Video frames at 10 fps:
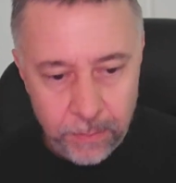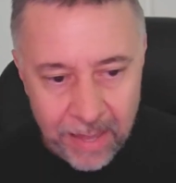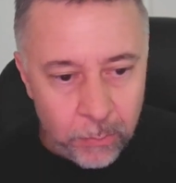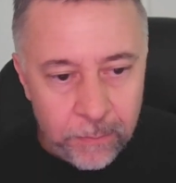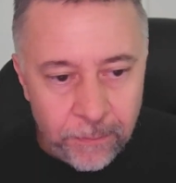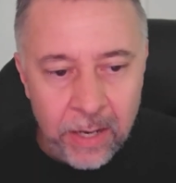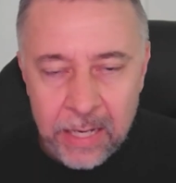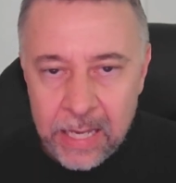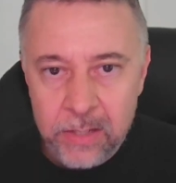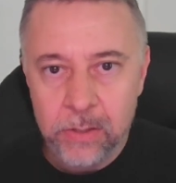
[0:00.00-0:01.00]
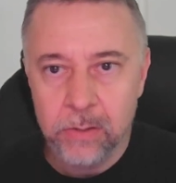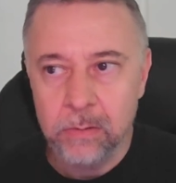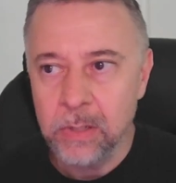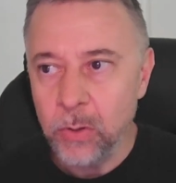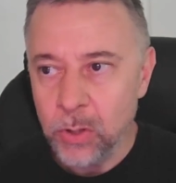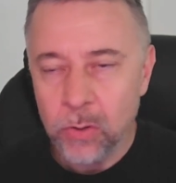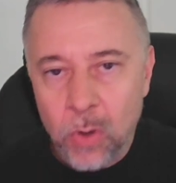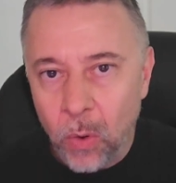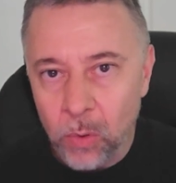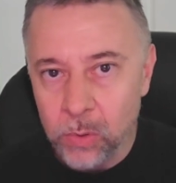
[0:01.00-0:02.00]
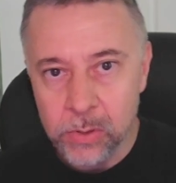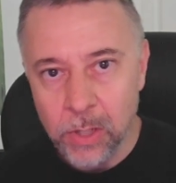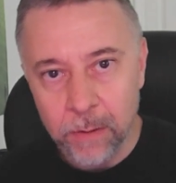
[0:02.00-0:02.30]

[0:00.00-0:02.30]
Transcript: that would finance, your goals